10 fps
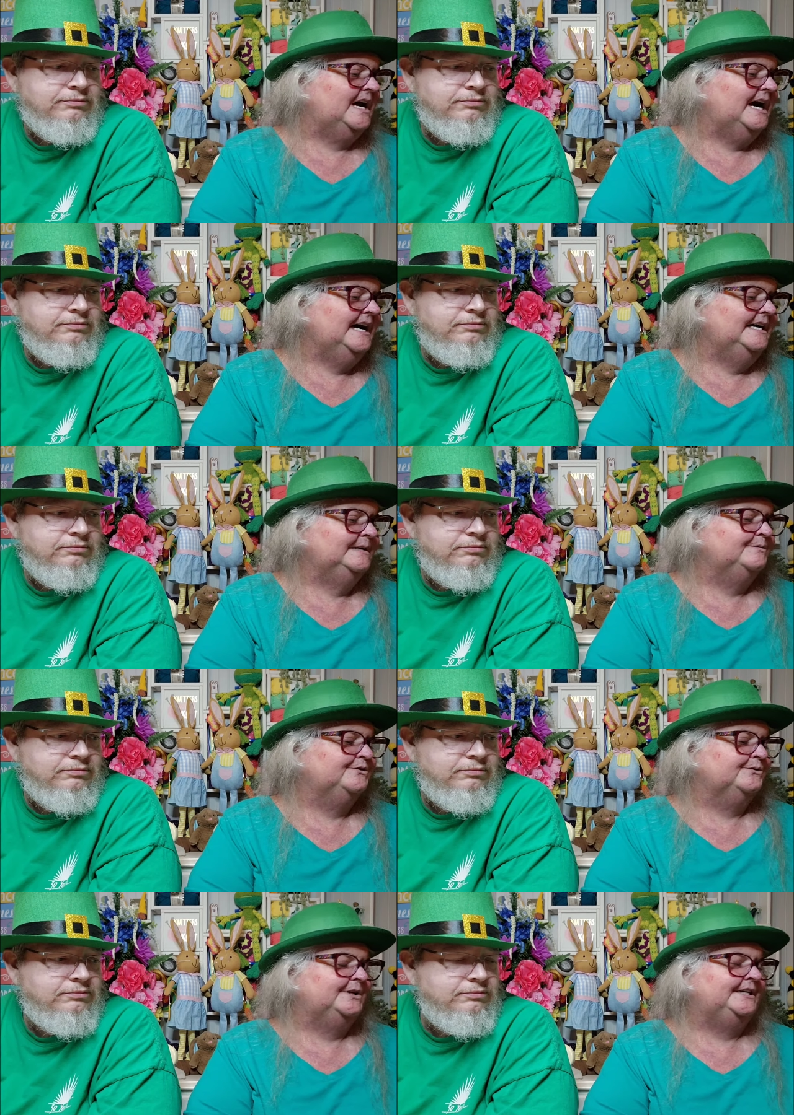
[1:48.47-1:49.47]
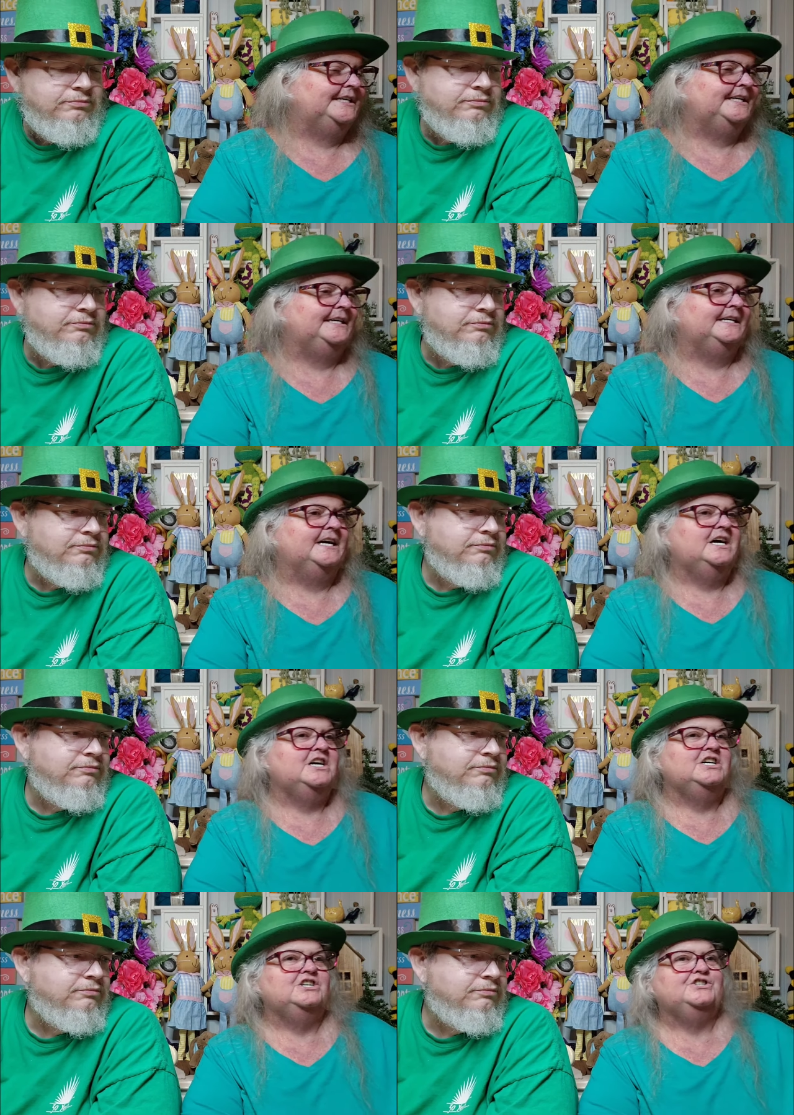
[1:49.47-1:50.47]
Speaker 1: I am drinking
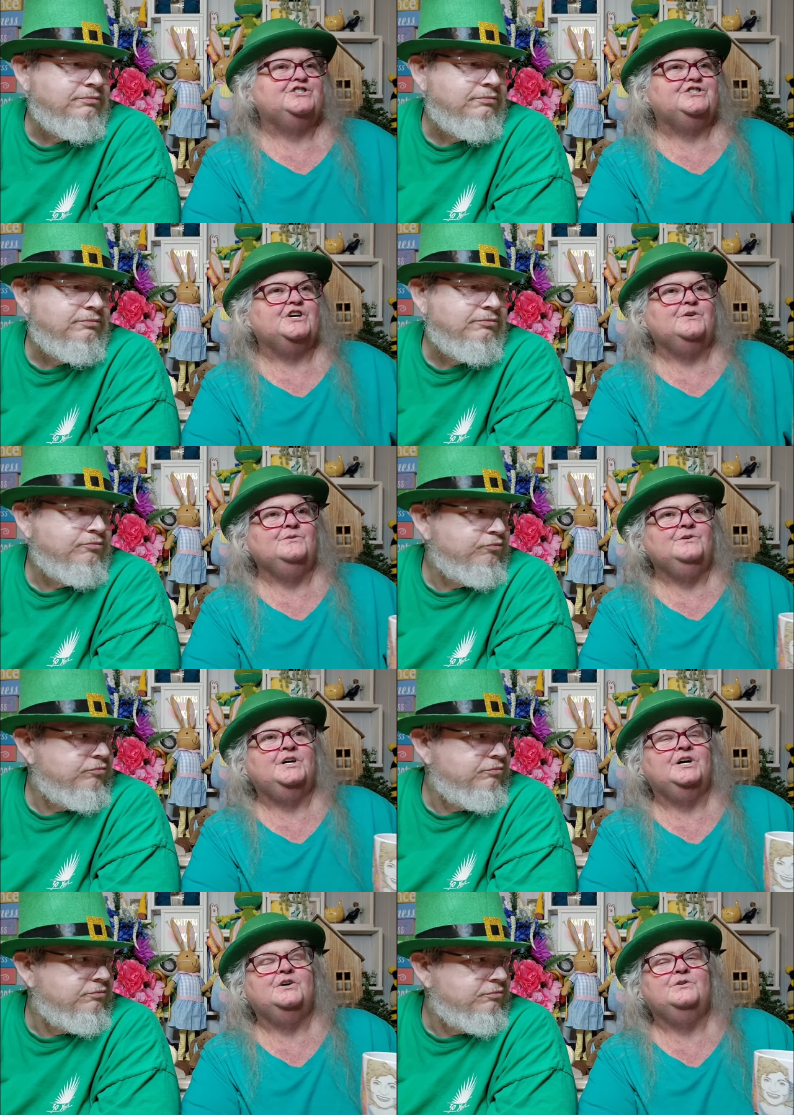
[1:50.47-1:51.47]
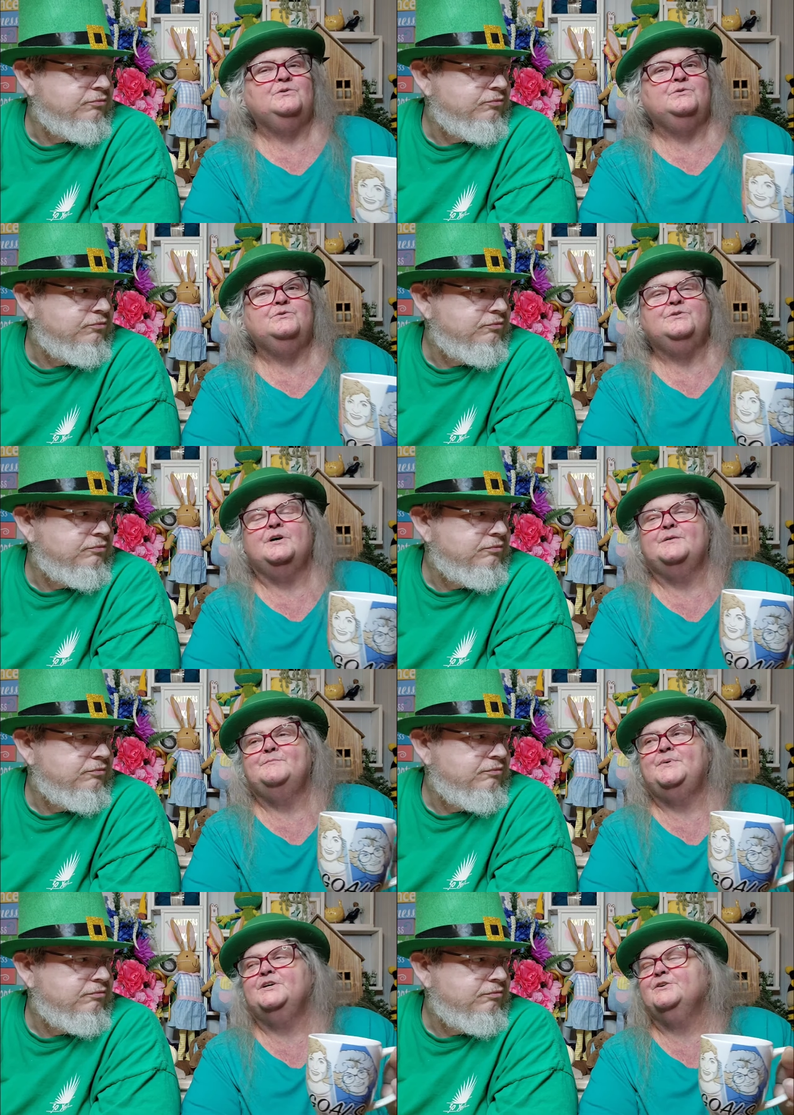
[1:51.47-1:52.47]
Stone Cold
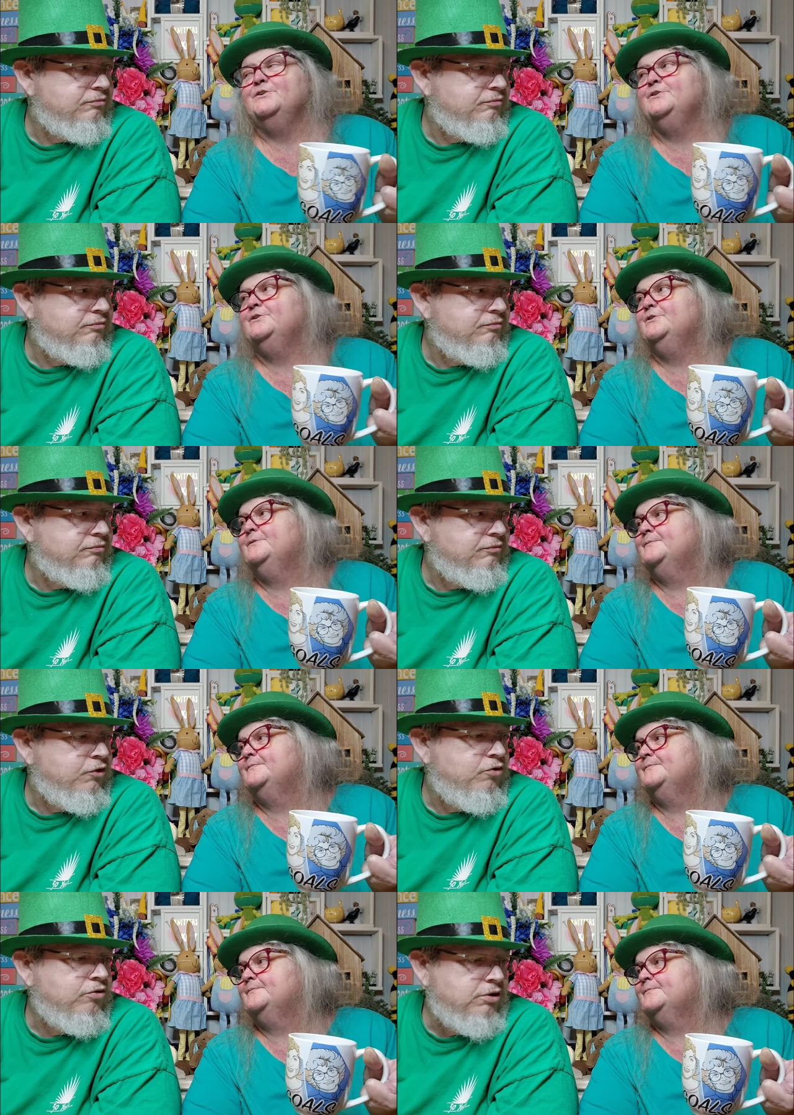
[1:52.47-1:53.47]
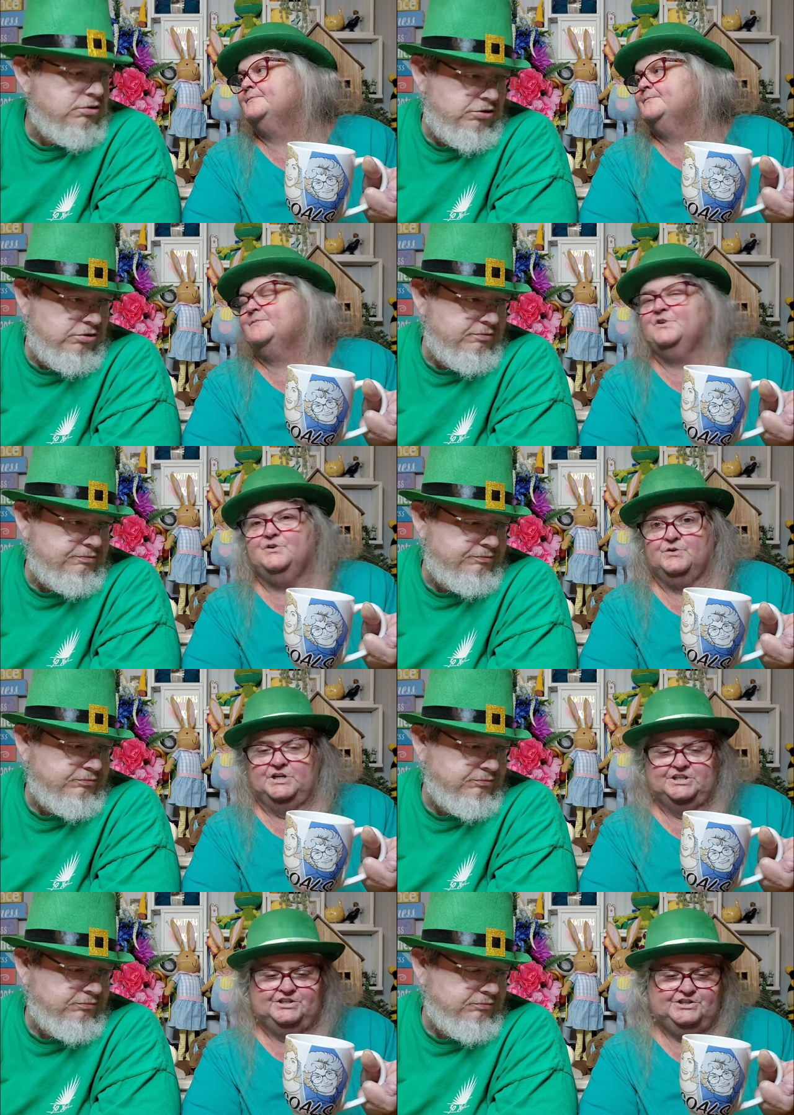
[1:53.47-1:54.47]
Butter Crunch.
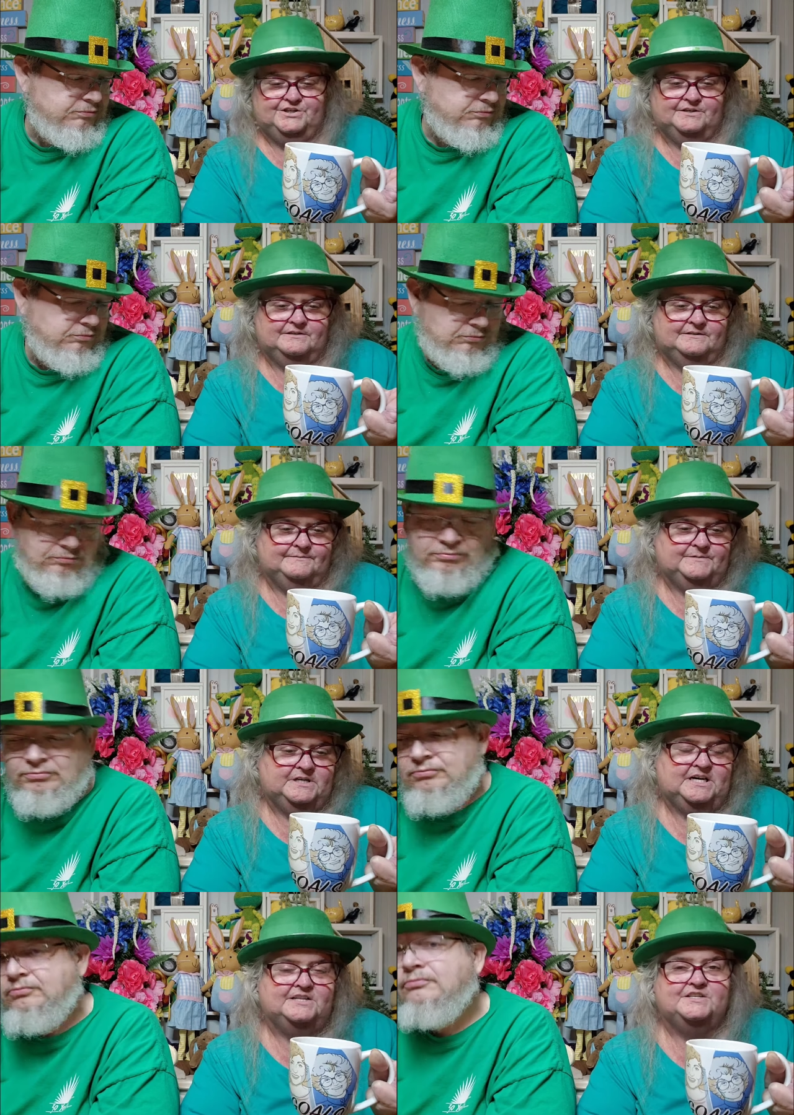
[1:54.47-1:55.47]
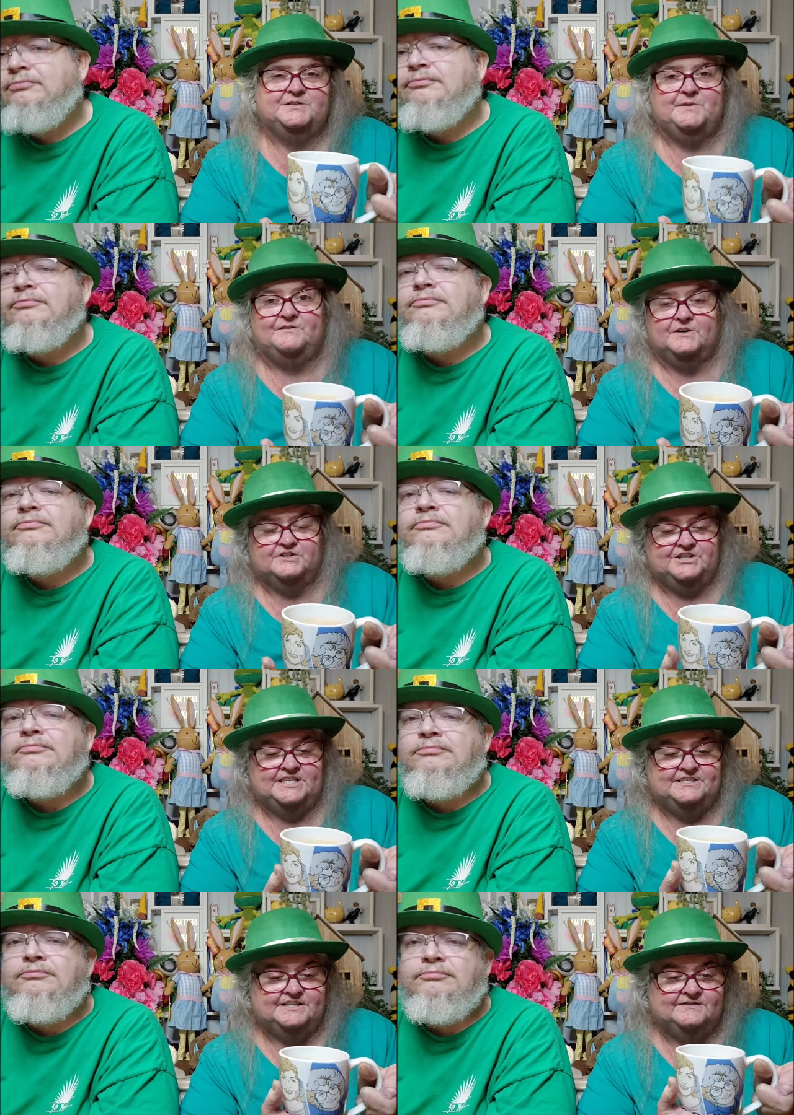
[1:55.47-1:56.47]
Crunch. Okay, this is my first
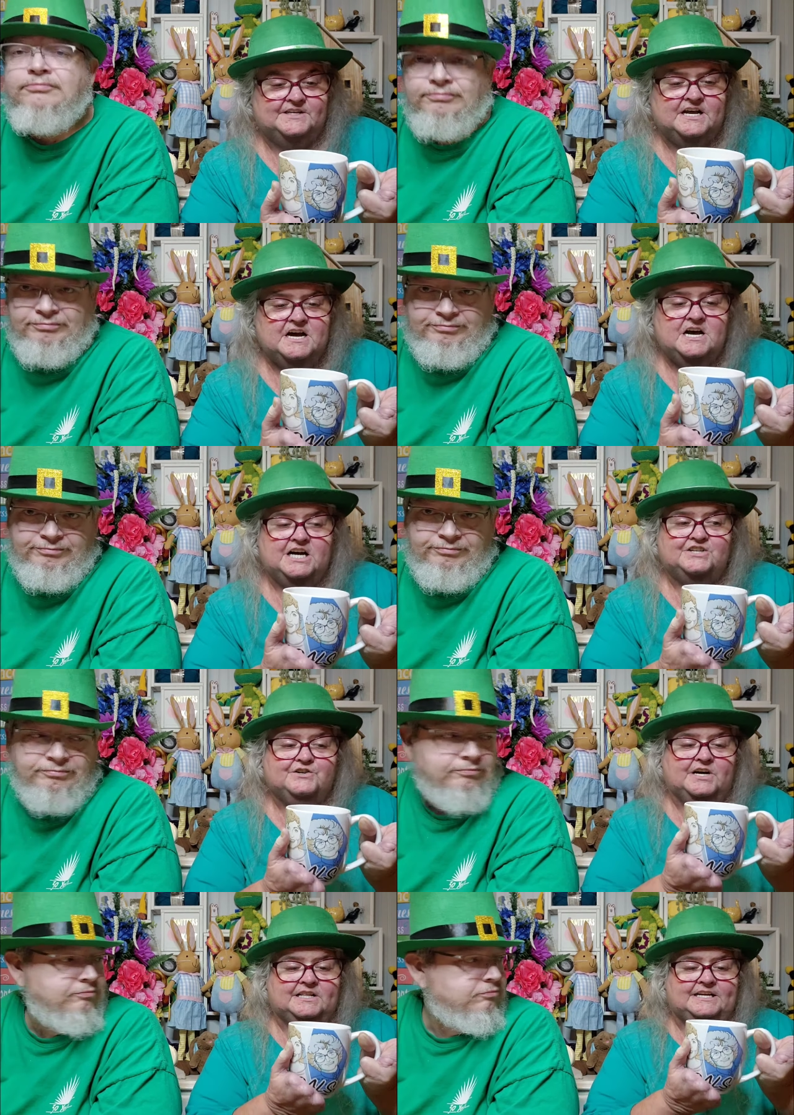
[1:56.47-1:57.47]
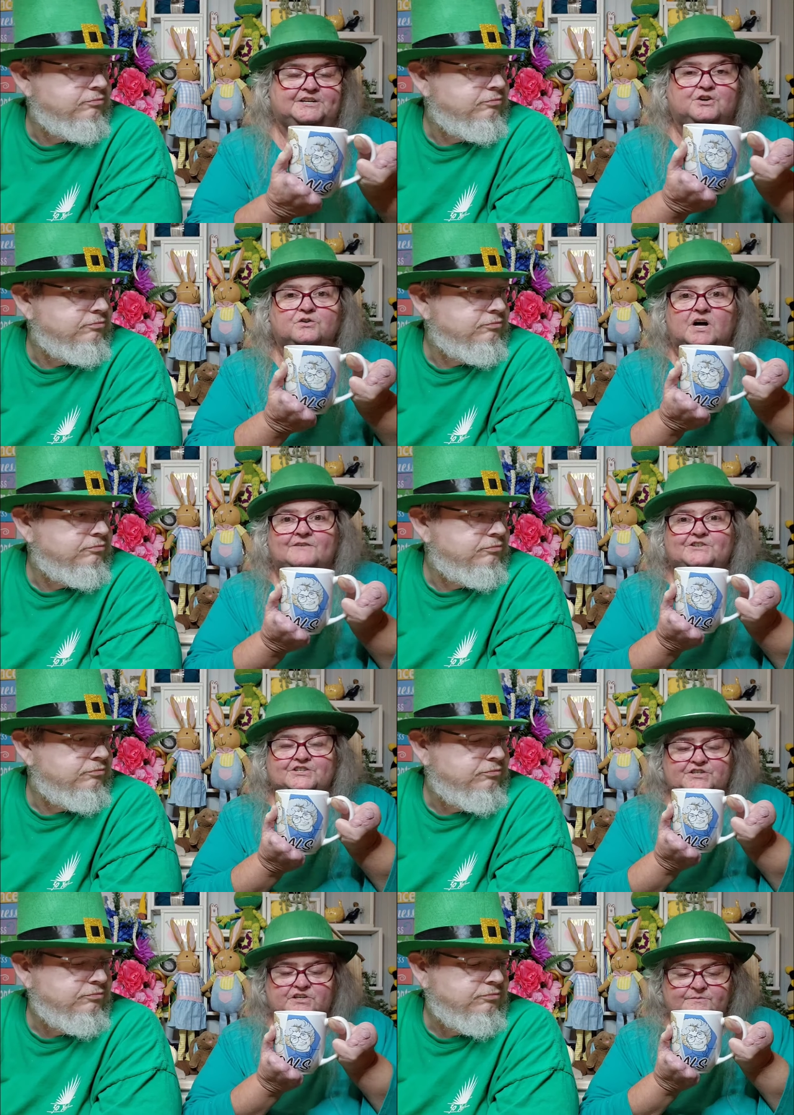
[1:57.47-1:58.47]
taste of it. I was trying to let it cool off
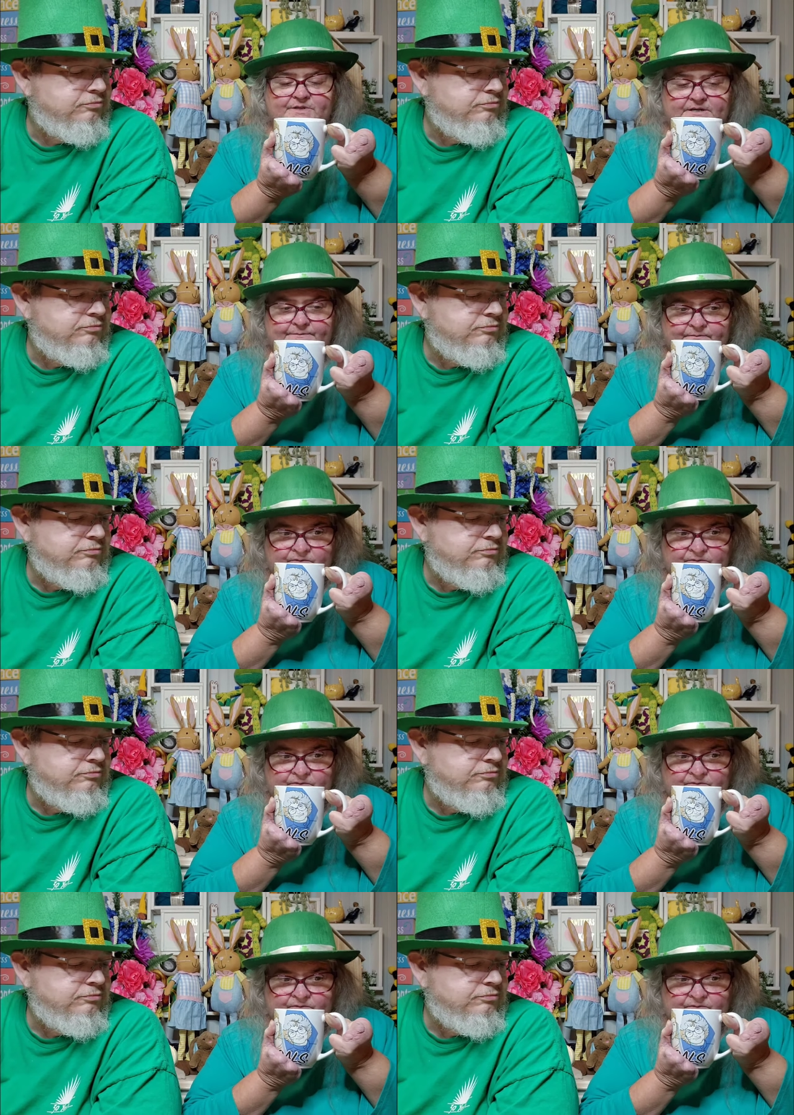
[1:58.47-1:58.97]
just a little bit.